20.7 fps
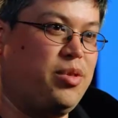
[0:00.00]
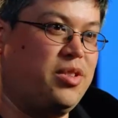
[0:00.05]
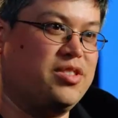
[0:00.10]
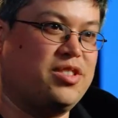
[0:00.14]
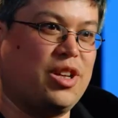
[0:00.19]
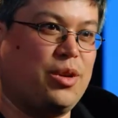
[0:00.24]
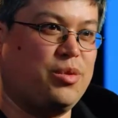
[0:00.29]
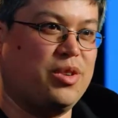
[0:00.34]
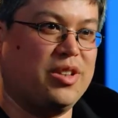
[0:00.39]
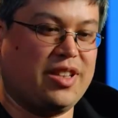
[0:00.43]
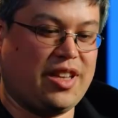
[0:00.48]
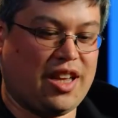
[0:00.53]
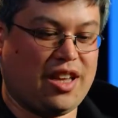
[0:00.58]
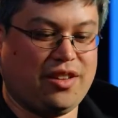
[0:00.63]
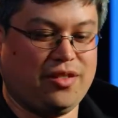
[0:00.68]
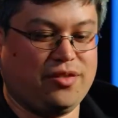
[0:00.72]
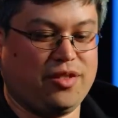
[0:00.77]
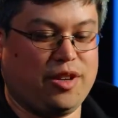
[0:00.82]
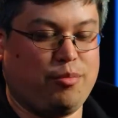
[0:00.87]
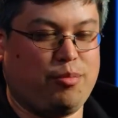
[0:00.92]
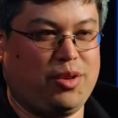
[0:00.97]
someone
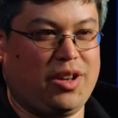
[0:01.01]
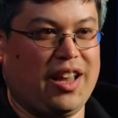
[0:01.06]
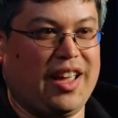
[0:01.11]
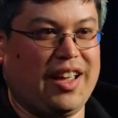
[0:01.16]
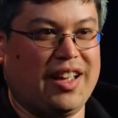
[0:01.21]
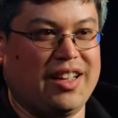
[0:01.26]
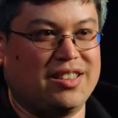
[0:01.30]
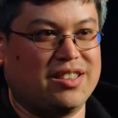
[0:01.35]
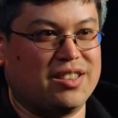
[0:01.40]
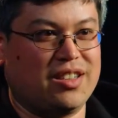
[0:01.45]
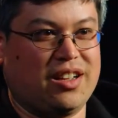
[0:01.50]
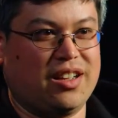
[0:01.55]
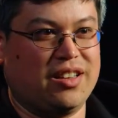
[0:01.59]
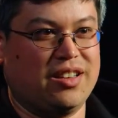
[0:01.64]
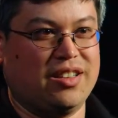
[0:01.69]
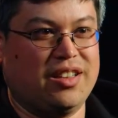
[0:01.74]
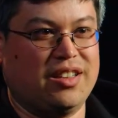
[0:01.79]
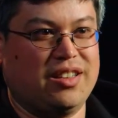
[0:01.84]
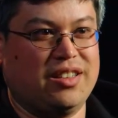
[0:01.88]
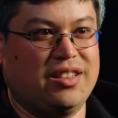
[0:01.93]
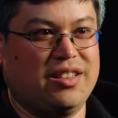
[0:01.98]
gave a plant
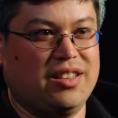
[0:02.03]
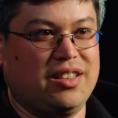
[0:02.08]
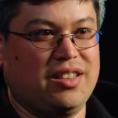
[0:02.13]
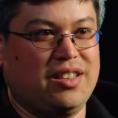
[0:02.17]
on the